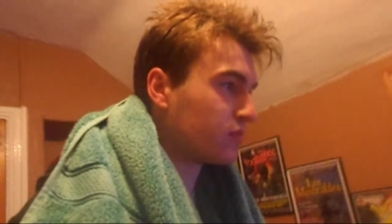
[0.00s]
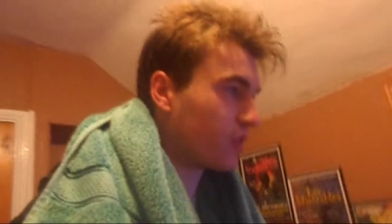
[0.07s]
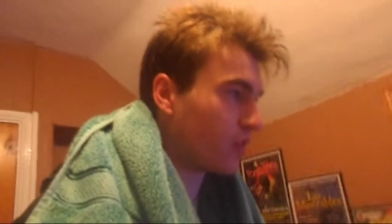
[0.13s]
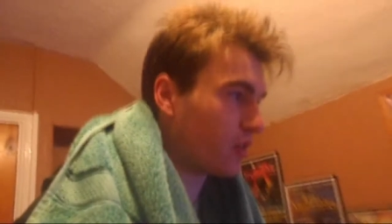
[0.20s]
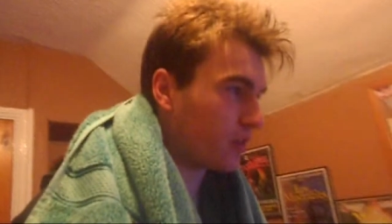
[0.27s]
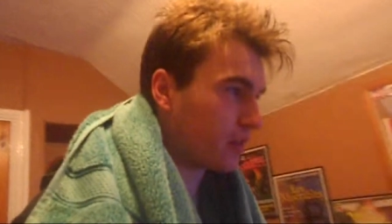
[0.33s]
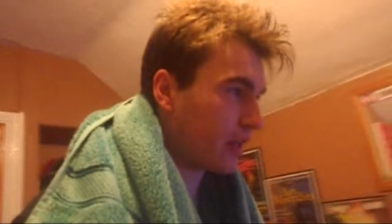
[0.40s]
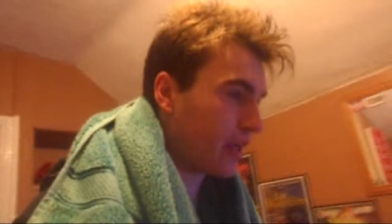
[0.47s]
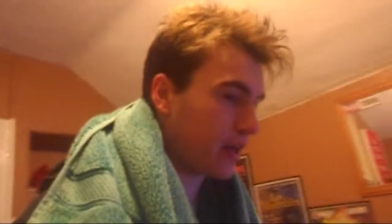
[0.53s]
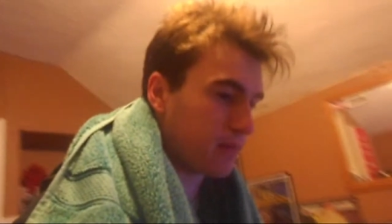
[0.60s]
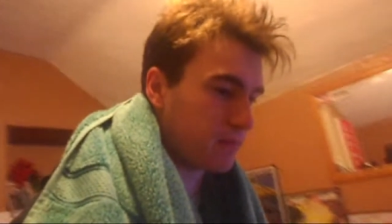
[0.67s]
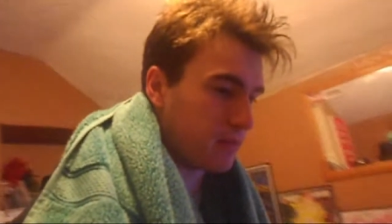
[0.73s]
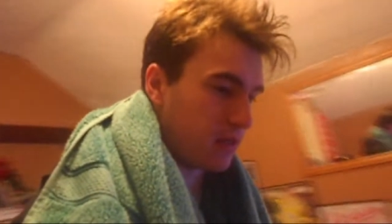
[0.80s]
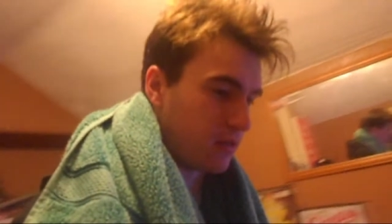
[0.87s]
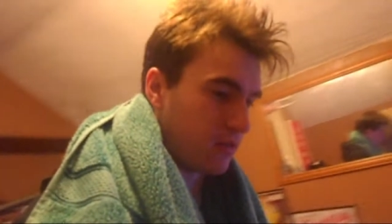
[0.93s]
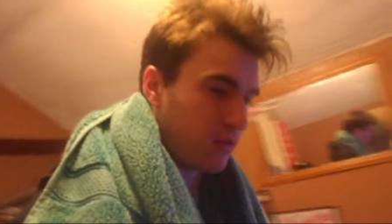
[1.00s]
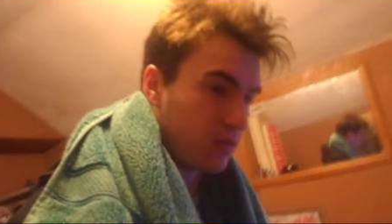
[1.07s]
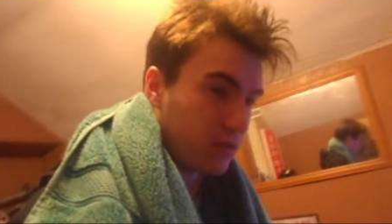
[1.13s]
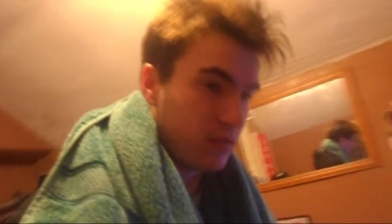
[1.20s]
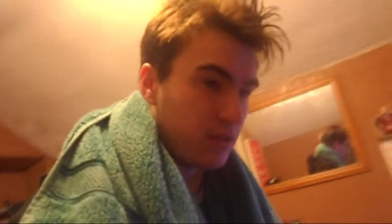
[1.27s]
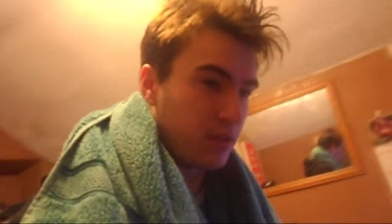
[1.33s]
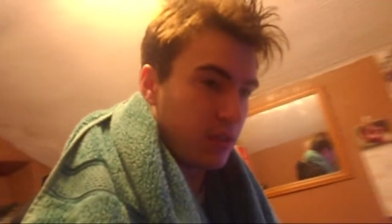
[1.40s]
Thought I'd get up now.
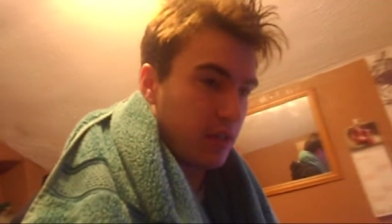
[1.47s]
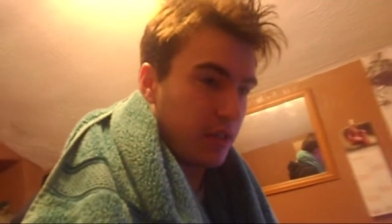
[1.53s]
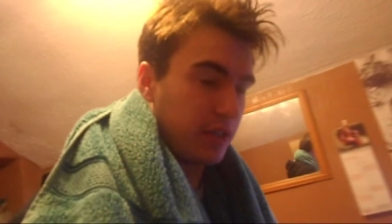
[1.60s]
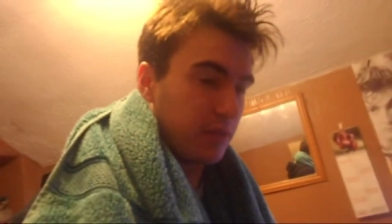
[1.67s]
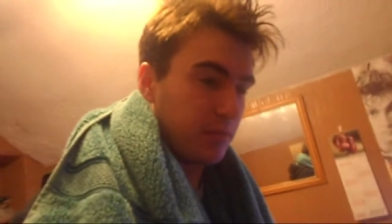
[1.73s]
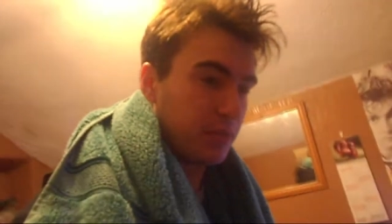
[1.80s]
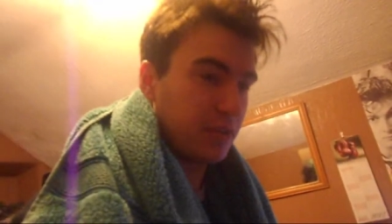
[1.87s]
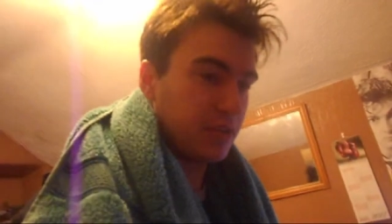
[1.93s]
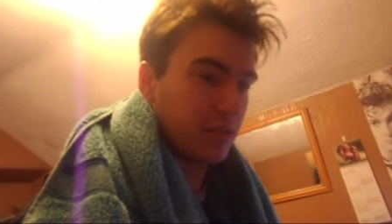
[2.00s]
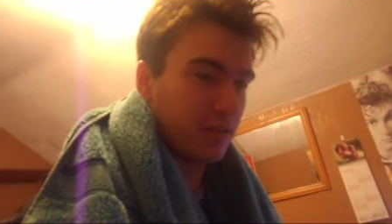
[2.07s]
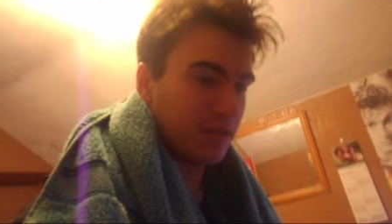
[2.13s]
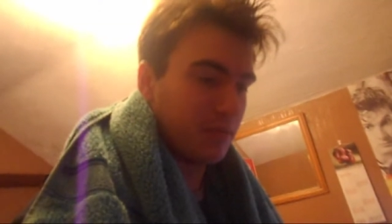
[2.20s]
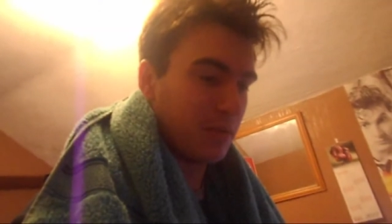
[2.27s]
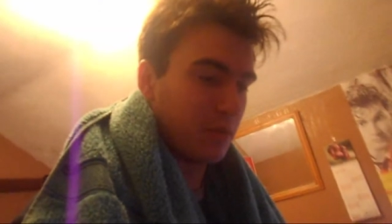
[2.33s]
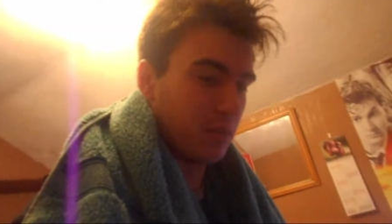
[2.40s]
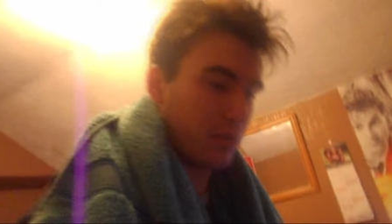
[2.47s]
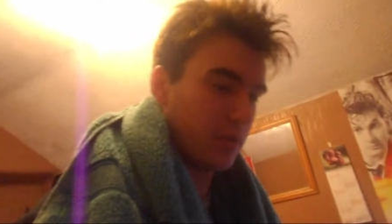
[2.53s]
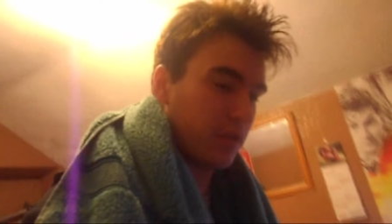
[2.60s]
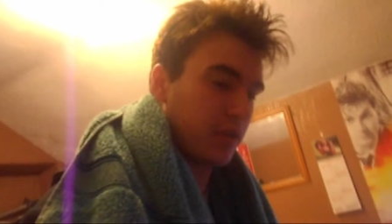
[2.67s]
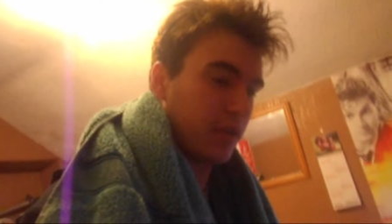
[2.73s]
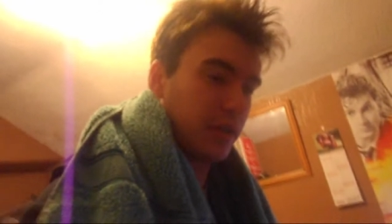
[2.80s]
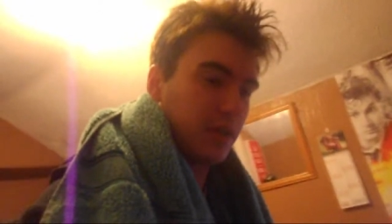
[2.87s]
I need to print off my
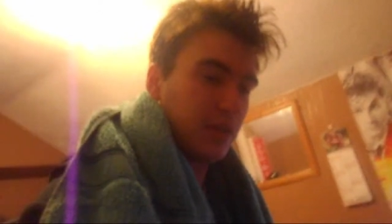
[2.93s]
work